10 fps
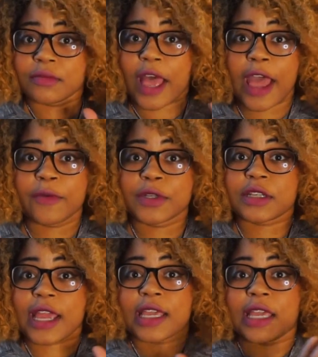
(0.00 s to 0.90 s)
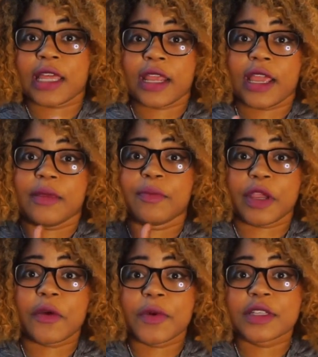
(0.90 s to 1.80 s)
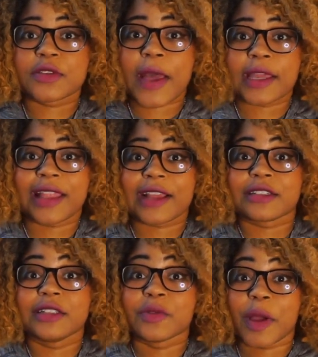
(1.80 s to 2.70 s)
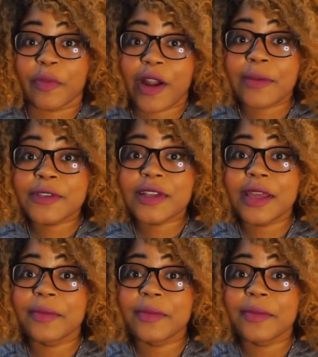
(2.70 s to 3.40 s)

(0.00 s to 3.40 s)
I wish I can get a bigger one so I can actually do my props on it,